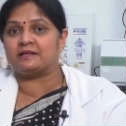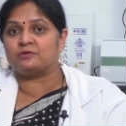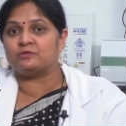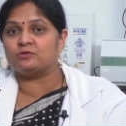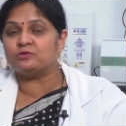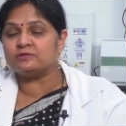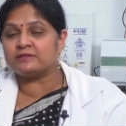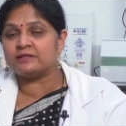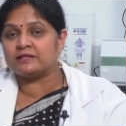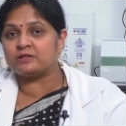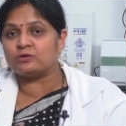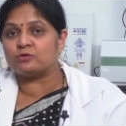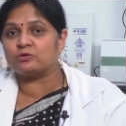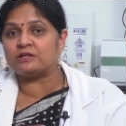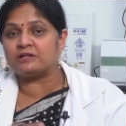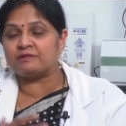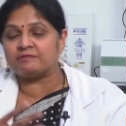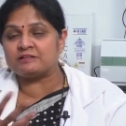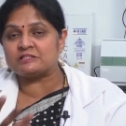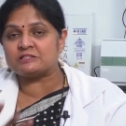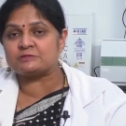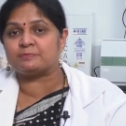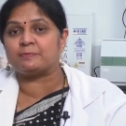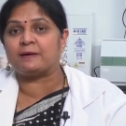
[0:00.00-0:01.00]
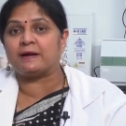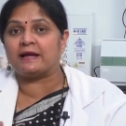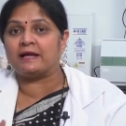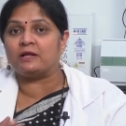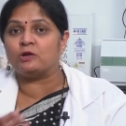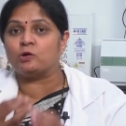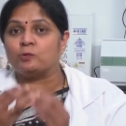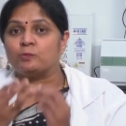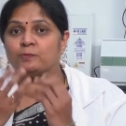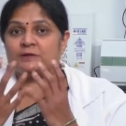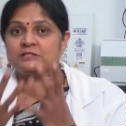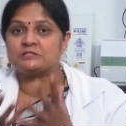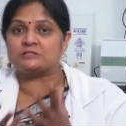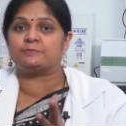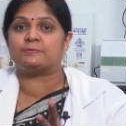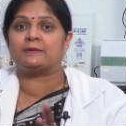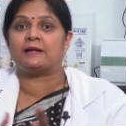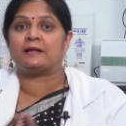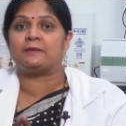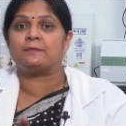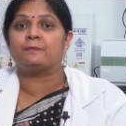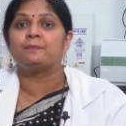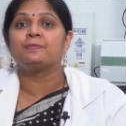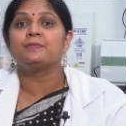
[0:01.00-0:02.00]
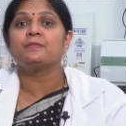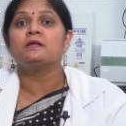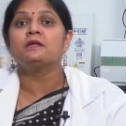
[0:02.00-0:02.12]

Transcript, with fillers: you know, they don't even smile, open smile.